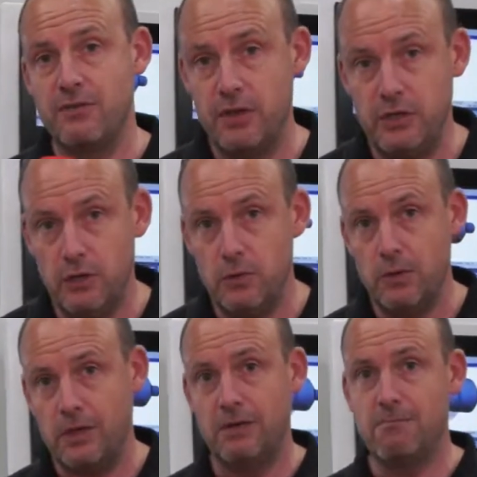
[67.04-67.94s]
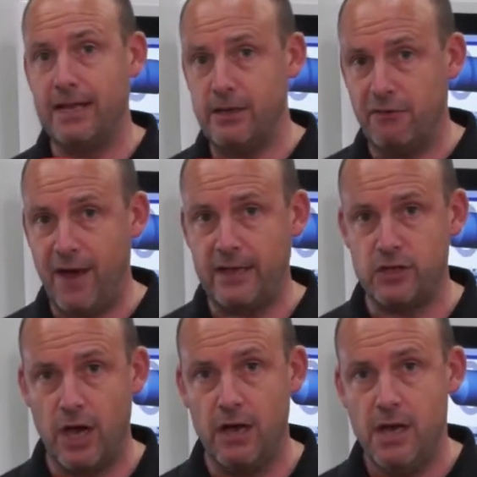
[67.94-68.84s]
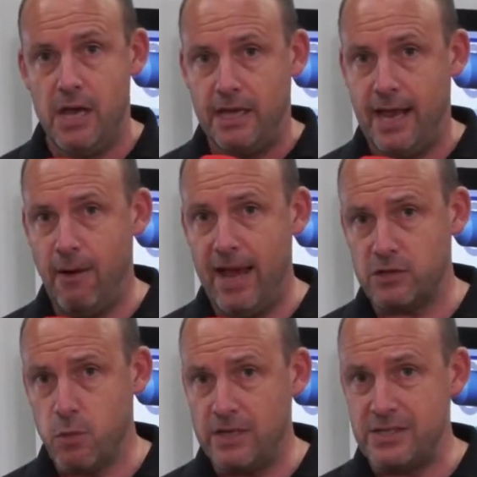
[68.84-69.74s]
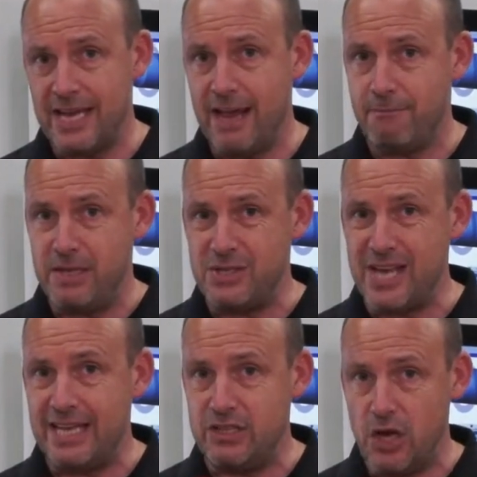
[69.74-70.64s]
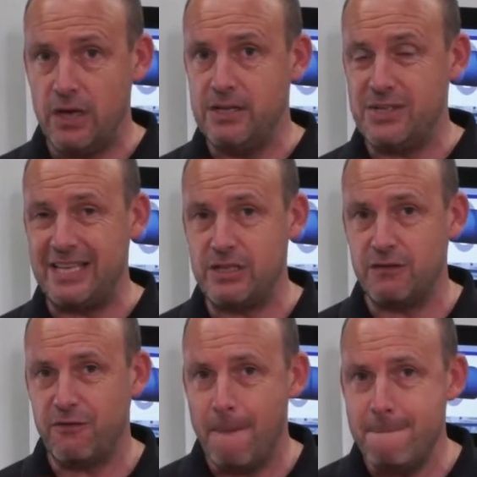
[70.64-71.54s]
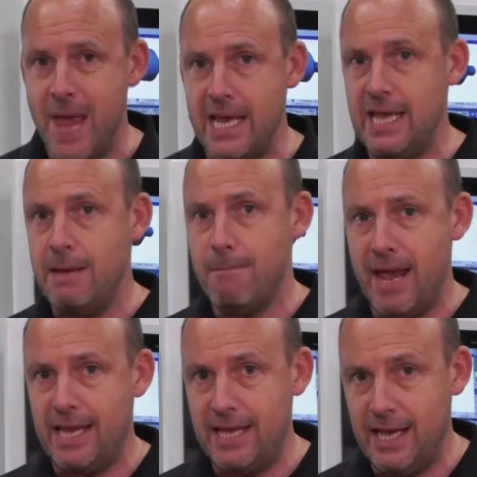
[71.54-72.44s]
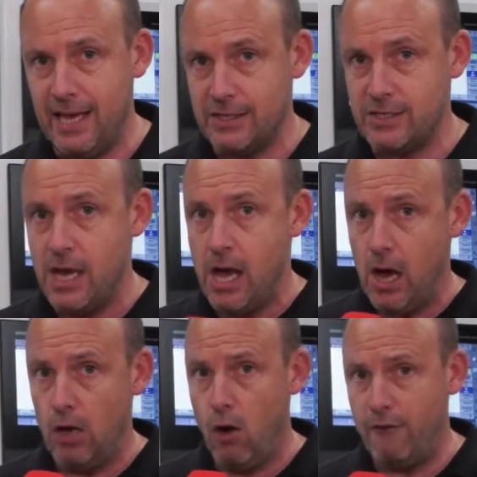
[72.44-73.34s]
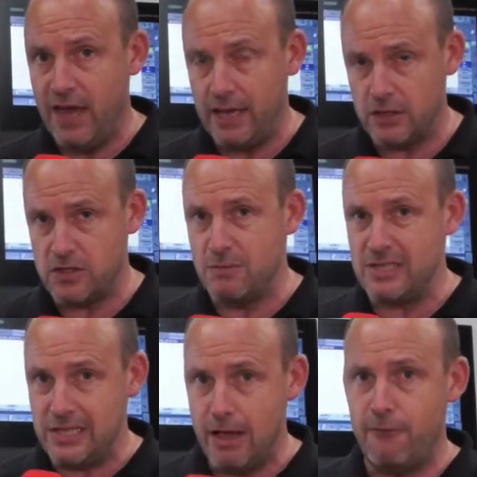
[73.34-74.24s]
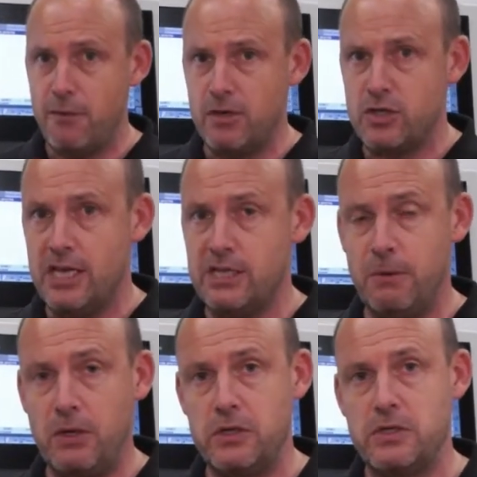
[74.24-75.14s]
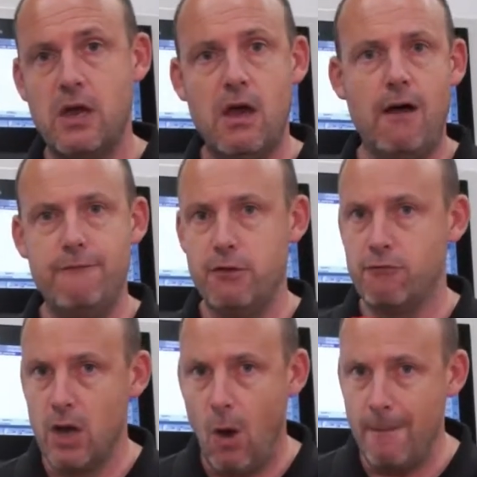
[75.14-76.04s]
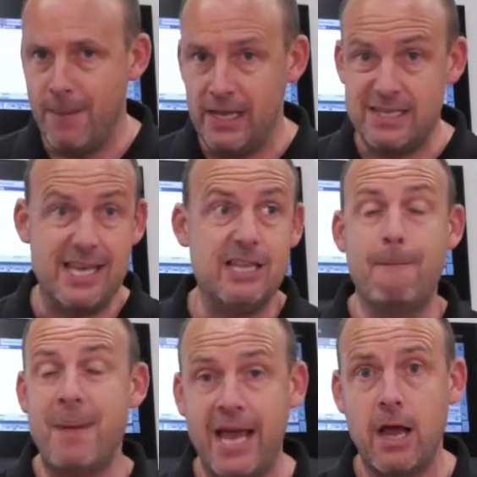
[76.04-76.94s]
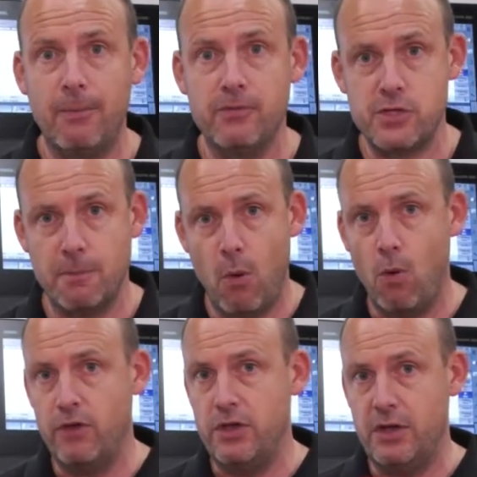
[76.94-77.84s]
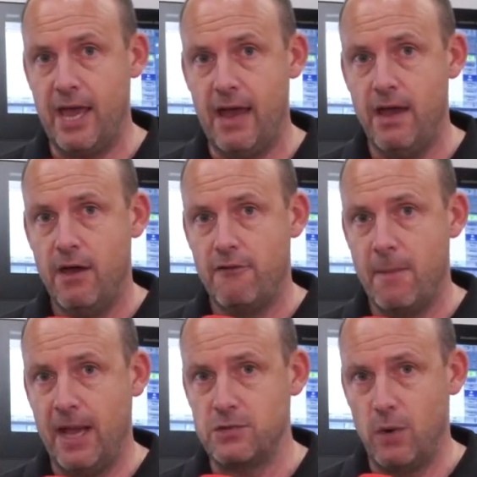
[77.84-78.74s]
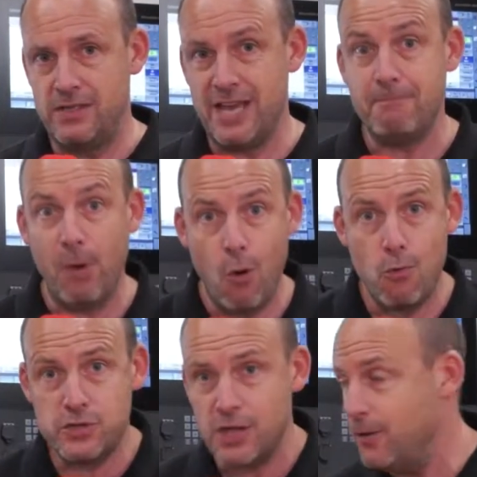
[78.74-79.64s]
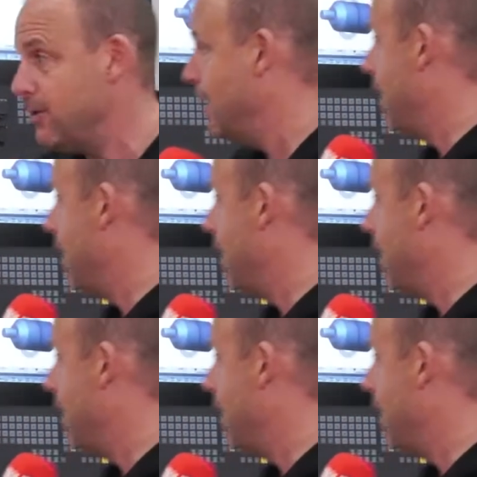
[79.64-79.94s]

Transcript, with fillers: that you can manufacture. Now XYZ have been selling turning centers for many, many years. A lot of their customers love the machines because of the reliability reliability, the backup and support that you get from XYZ, but also